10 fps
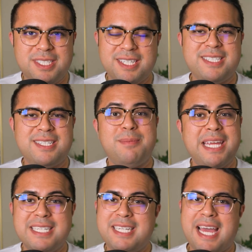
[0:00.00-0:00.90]
system
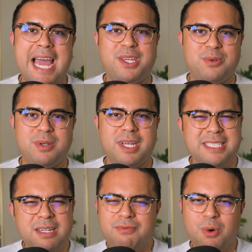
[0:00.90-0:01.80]
into Acura?
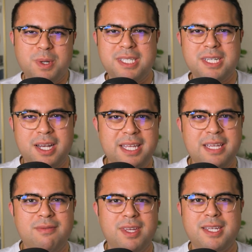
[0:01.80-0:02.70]
Instead of focusing on
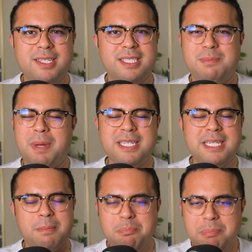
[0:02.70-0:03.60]
EVs and
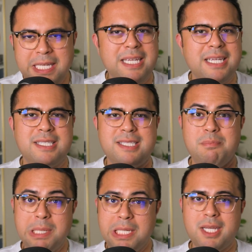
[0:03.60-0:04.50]
spending billions
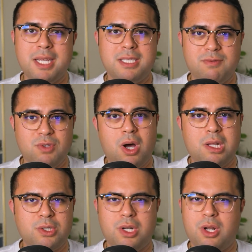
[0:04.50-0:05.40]
and billions of
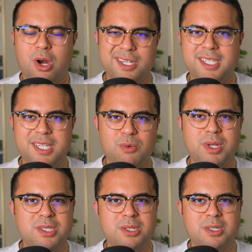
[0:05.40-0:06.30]
dollars on R&D
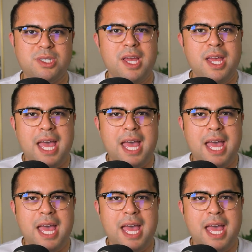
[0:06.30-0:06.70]
research,